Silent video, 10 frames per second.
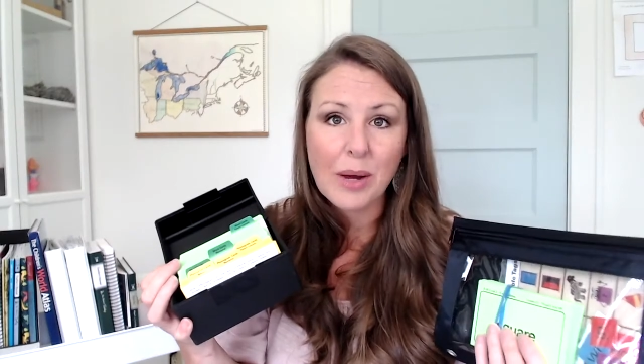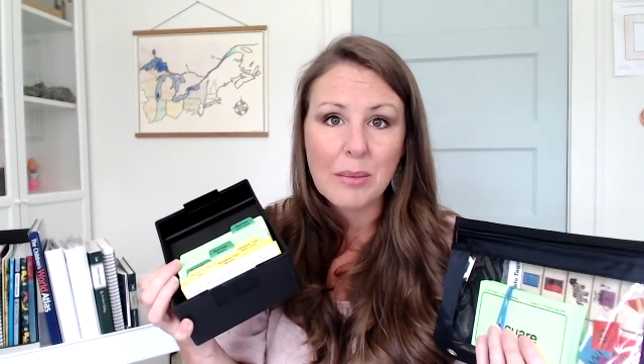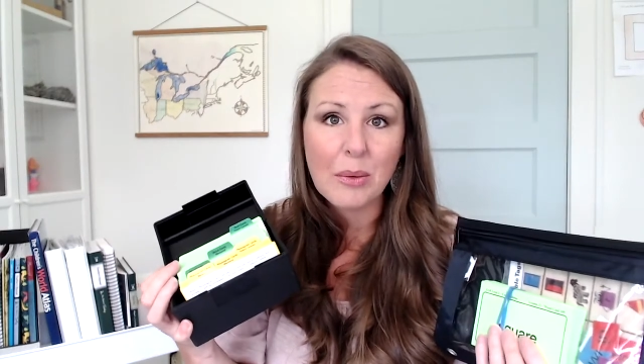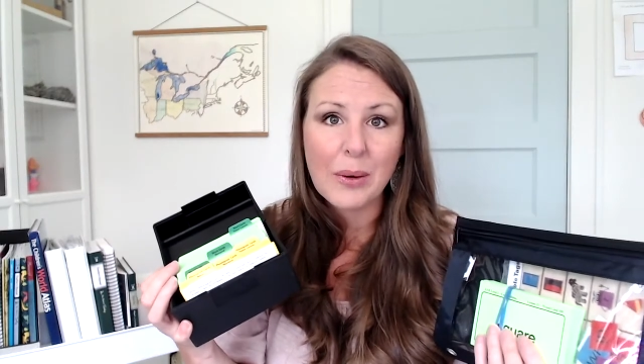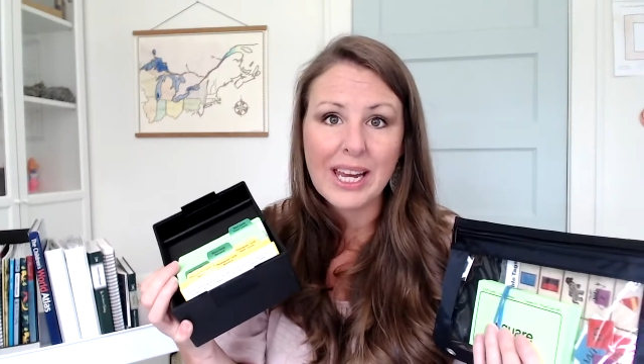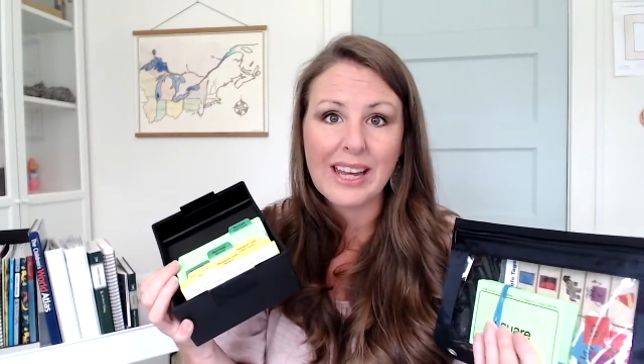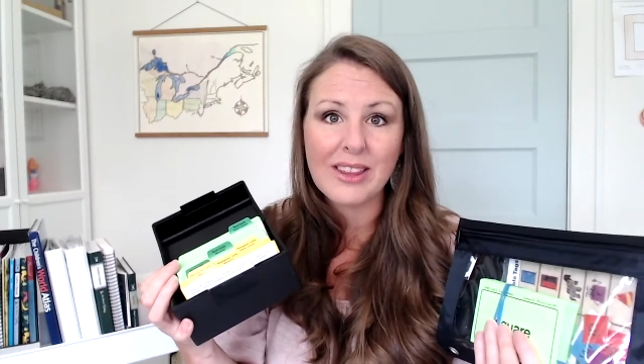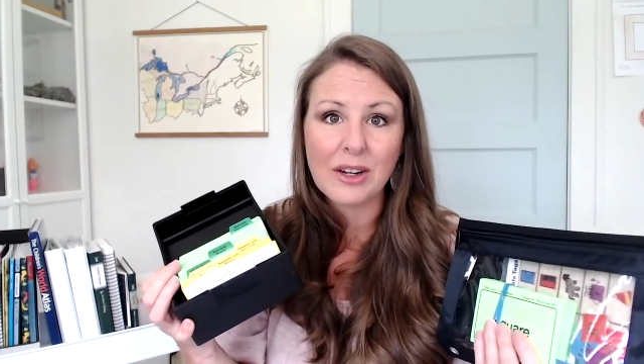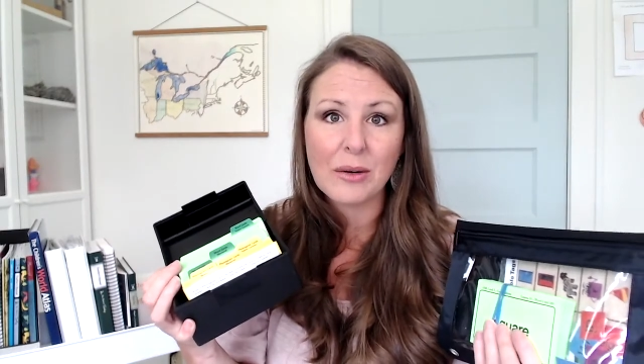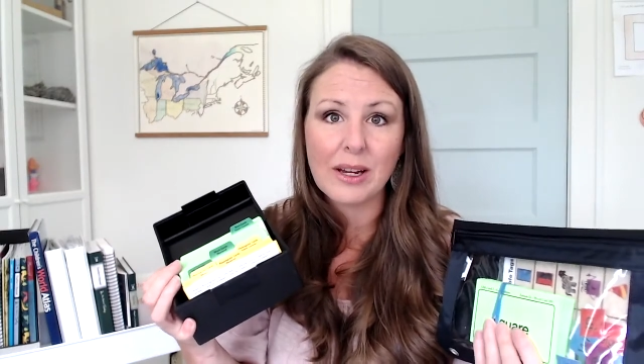point in the
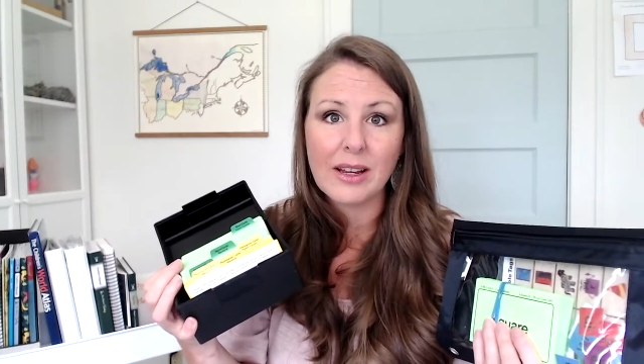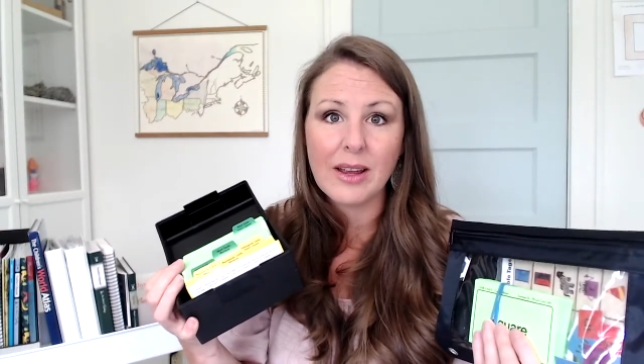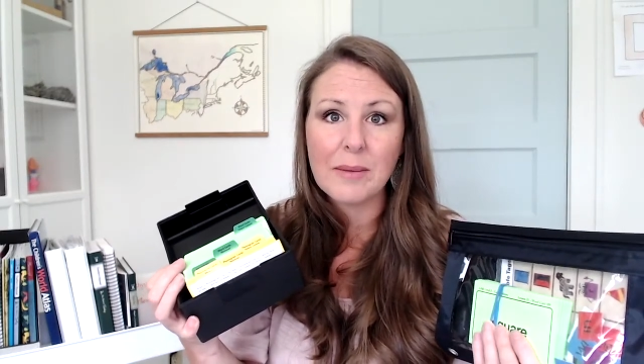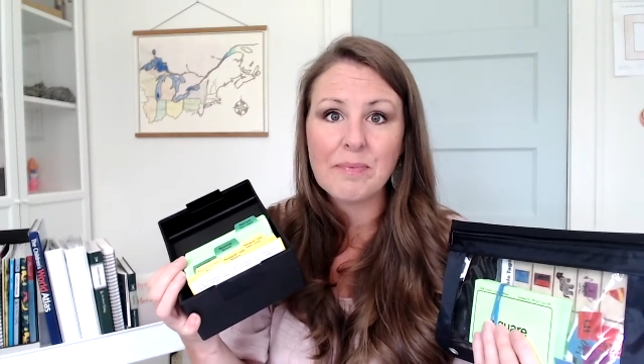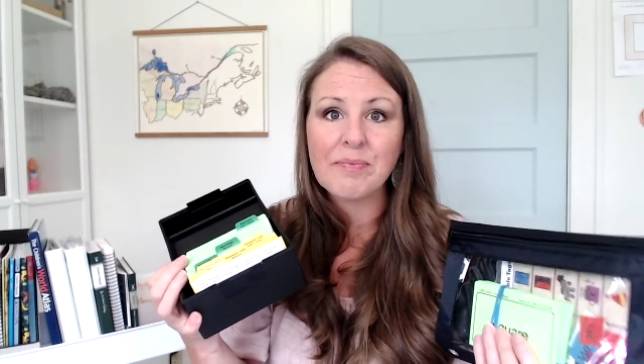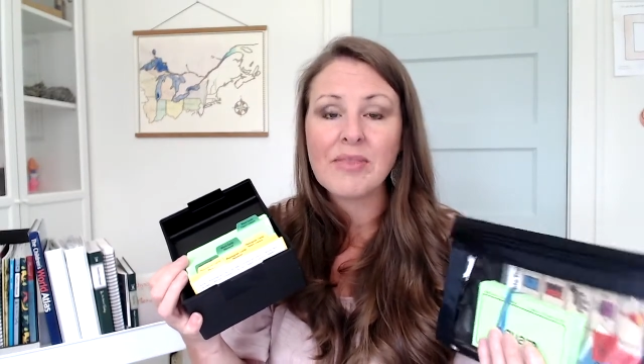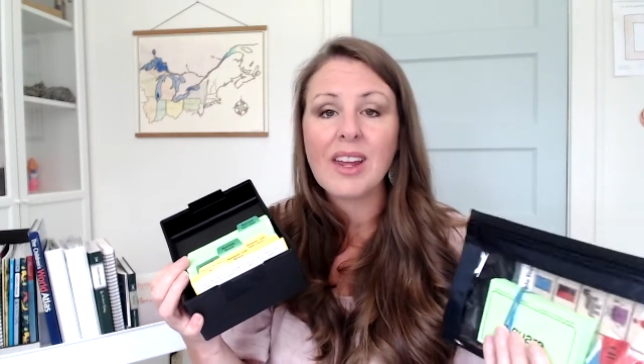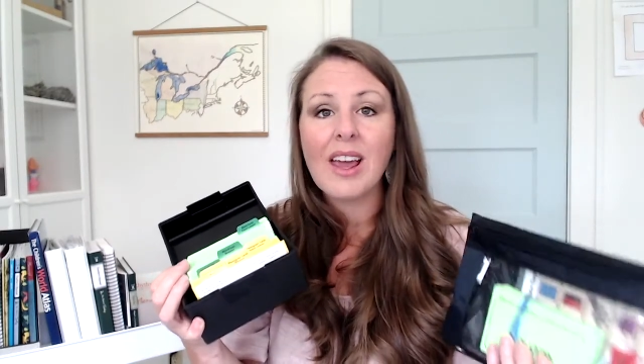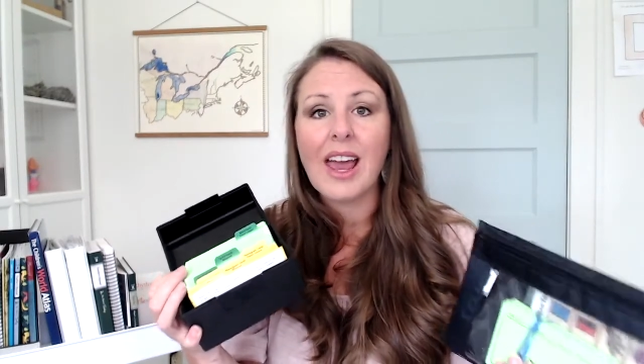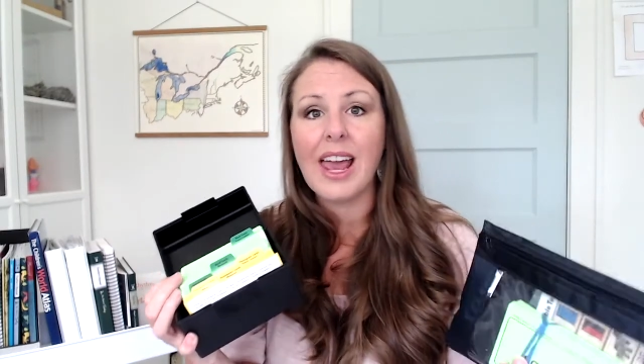curriculum,
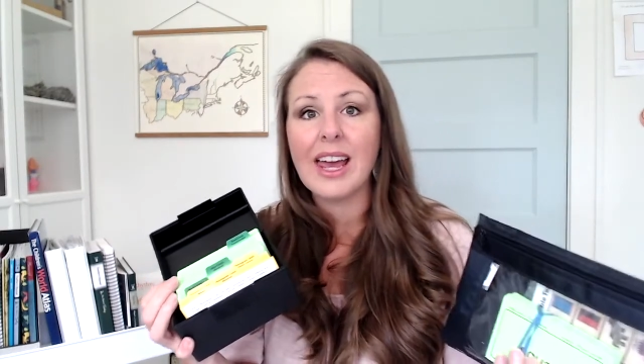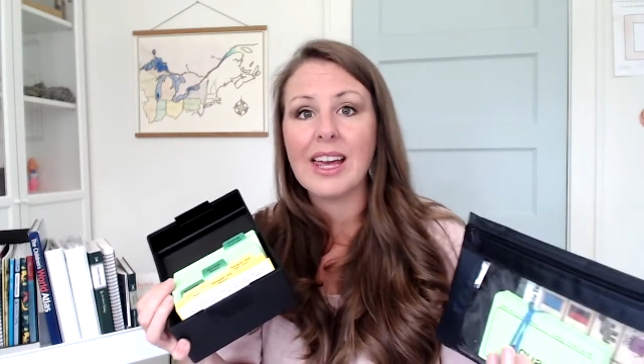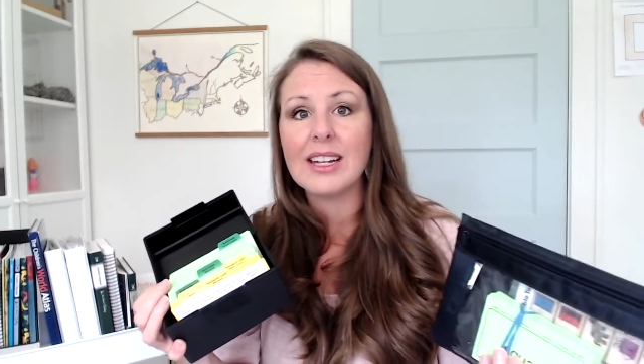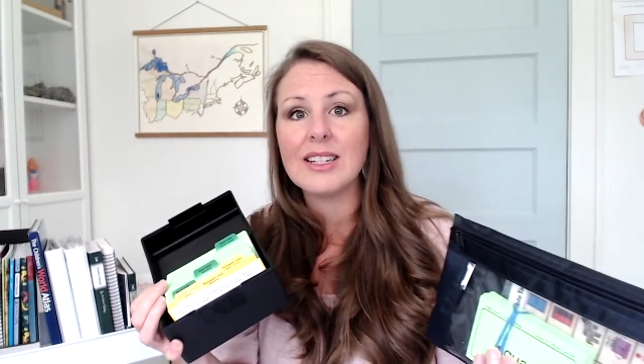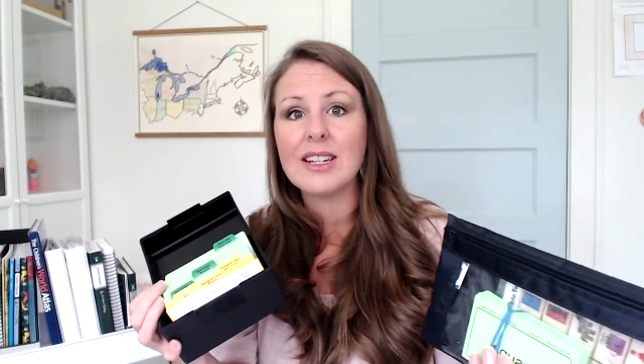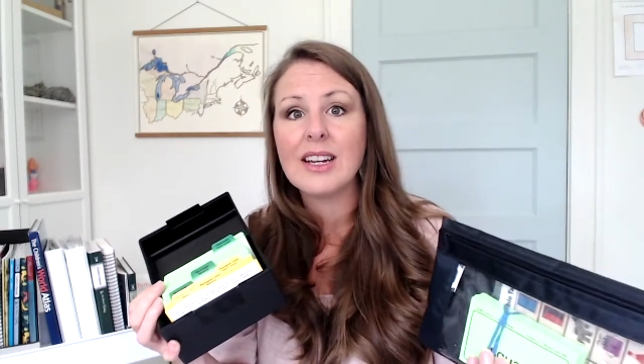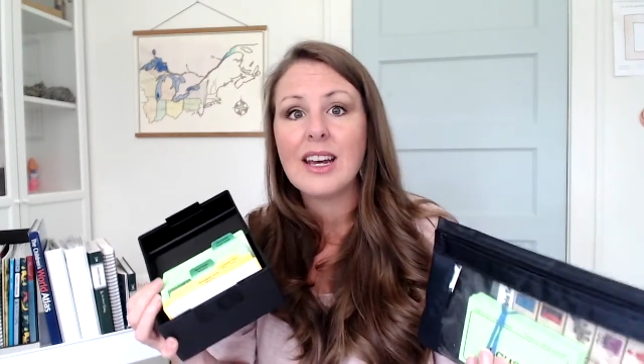and